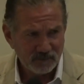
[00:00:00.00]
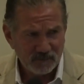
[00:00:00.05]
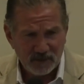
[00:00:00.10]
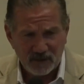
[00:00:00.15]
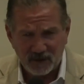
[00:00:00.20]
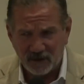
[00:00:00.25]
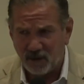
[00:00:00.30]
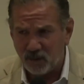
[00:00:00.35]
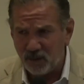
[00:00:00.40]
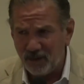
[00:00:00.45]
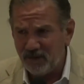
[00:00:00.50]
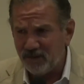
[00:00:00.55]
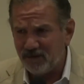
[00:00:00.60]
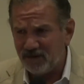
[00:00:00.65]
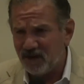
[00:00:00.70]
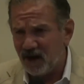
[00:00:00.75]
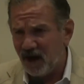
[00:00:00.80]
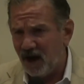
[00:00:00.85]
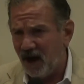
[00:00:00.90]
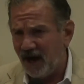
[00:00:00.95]
Now, we were
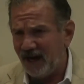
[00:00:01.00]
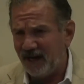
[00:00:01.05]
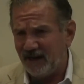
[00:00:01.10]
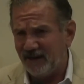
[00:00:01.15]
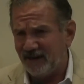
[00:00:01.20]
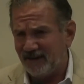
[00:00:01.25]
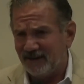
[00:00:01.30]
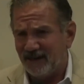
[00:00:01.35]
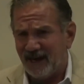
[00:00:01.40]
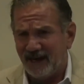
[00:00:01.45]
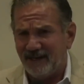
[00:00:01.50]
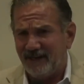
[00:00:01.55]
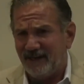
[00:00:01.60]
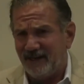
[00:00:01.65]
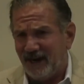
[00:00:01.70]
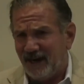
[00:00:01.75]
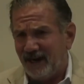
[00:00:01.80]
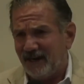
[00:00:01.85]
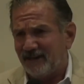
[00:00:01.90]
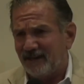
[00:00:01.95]
in the high
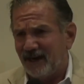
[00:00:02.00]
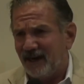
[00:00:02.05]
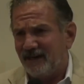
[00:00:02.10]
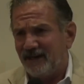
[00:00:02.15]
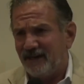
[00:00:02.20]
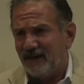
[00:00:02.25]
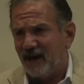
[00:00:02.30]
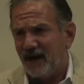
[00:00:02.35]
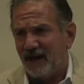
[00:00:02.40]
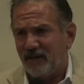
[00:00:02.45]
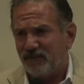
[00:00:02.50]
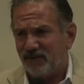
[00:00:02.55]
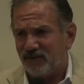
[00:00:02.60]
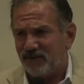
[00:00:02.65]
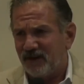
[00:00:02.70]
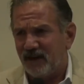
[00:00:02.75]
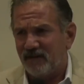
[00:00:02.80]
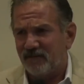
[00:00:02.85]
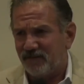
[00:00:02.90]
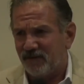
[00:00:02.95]
98,
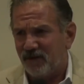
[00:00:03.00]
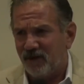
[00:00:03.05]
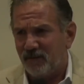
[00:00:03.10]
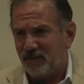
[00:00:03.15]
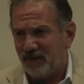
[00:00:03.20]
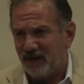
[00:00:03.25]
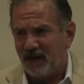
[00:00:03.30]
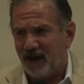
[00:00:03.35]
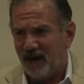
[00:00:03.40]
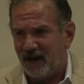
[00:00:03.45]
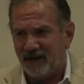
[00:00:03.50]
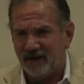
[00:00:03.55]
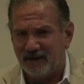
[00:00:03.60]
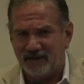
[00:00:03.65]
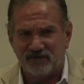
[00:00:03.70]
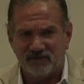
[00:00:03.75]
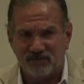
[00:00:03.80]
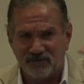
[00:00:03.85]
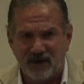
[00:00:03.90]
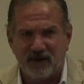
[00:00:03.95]
99% for opiate
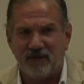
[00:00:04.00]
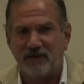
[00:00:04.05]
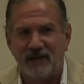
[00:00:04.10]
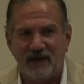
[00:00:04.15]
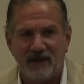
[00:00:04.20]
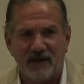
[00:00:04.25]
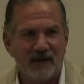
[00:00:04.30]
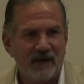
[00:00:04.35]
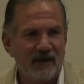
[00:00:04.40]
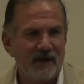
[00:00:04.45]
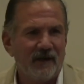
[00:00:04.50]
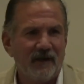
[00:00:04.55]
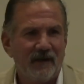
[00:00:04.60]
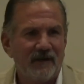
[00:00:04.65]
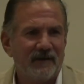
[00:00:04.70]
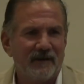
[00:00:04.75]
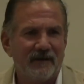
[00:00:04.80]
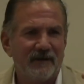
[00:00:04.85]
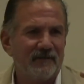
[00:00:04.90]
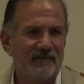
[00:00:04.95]
addicts. Rarely
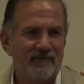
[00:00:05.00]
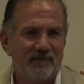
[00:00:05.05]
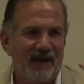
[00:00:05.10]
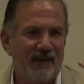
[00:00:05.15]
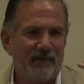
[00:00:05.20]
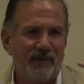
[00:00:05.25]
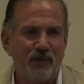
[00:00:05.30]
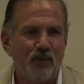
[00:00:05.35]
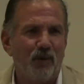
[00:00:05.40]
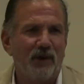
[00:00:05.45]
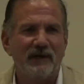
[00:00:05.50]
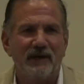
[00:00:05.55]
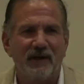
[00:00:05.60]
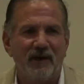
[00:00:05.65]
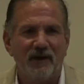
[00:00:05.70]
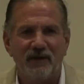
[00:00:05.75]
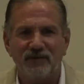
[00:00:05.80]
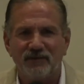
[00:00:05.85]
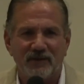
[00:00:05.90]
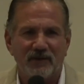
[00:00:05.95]
did it, maybe 1 in
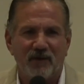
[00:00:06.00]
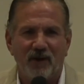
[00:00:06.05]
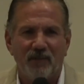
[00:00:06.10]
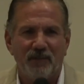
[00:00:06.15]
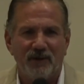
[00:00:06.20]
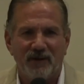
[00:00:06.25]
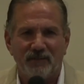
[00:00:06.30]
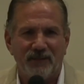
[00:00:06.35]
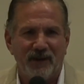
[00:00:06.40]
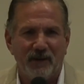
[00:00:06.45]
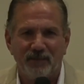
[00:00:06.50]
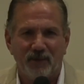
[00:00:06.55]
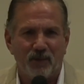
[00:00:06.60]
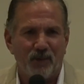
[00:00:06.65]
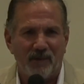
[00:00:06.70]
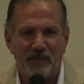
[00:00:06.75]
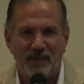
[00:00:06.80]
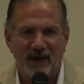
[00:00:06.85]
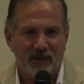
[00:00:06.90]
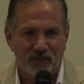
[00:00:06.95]
100 opiate people
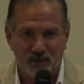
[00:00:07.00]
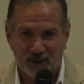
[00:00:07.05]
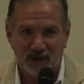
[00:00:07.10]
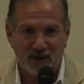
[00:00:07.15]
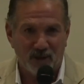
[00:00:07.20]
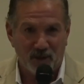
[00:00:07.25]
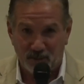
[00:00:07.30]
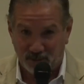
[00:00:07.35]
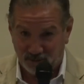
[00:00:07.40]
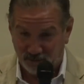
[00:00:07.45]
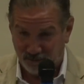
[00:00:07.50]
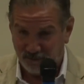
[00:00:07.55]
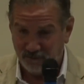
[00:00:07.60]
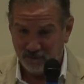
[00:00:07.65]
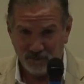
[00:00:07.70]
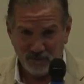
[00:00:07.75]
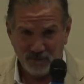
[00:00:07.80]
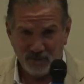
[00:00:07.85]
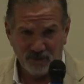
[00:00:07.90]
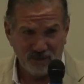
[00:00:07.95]
went home
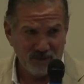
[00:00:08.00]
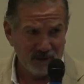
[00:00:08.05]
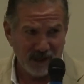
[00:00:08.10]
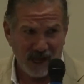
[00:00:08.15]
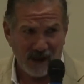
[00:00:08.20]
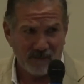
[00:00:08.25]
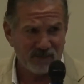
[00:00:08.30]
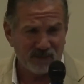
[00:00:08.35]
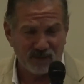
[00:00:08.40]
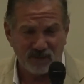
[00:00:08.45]
and relapsed the